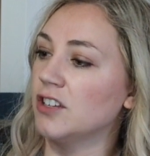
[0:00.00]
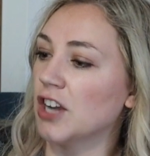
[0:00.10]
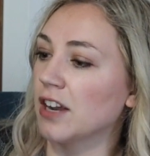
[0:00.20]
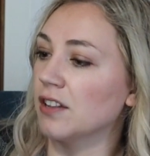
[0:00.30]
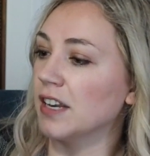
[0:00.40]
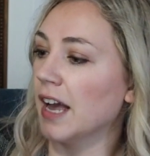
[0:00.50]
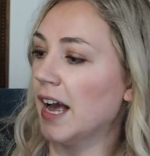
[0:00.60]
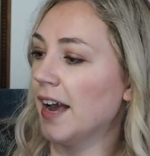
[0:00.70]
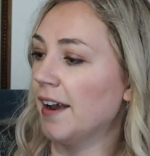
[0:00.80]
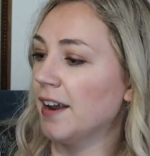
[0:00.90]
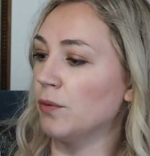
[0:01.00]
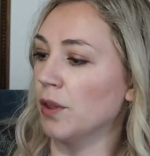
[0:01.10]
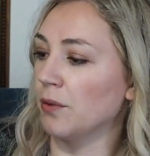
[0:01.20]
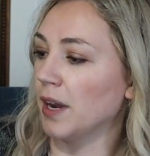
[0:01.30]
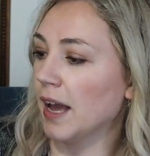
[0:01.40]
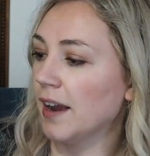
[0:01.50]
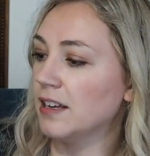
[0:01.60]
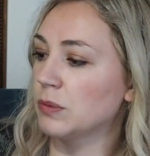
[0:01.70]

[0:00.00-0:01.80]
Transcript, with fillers: Jekyll and Hyde, Wuthering Heights,